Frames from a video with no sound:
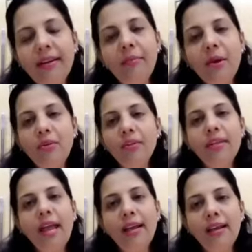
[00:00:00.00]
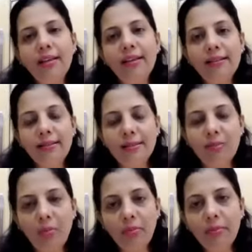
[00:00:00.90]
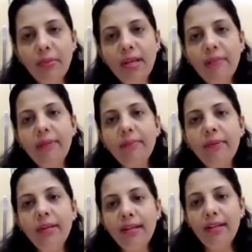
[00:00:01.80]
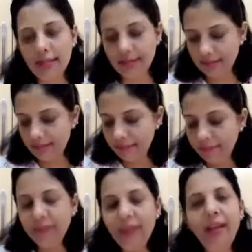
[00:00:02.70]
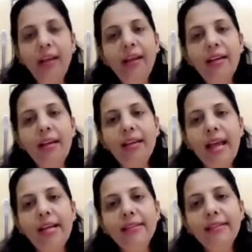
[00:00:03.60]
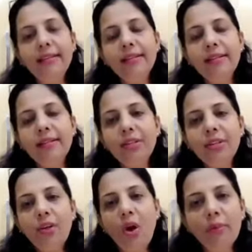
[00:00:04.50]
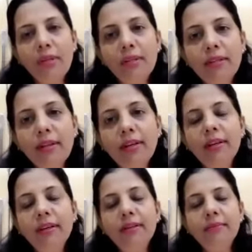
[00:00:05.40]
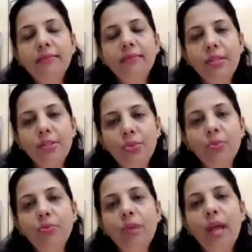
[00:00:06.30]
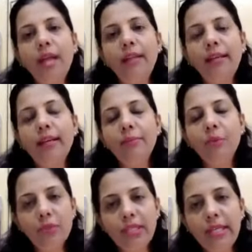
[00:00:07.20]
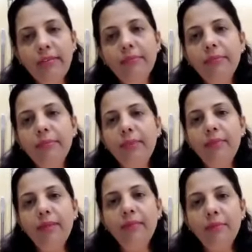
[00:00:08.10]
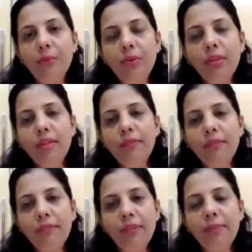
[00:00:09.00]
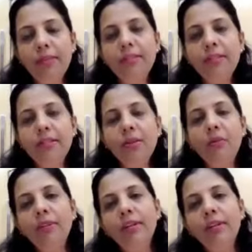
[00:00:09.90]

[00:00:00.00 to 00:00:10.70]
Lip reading: about this problem, and everybody, as it is such a common issue, I think mostly maybe more than 50% of